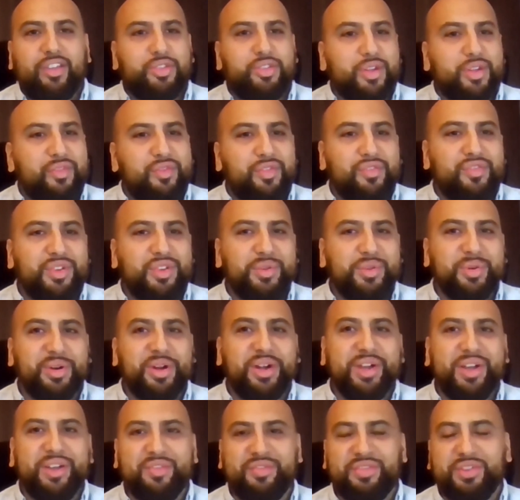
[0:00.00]
Do you have a
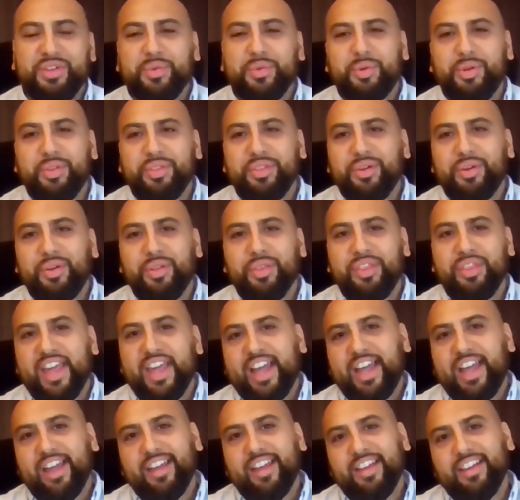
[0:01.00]
view on
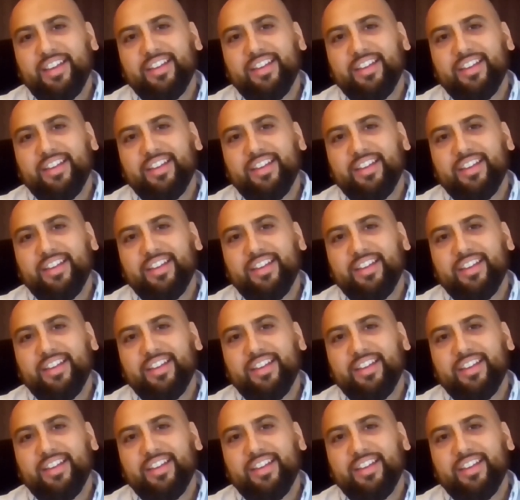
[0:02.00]
that?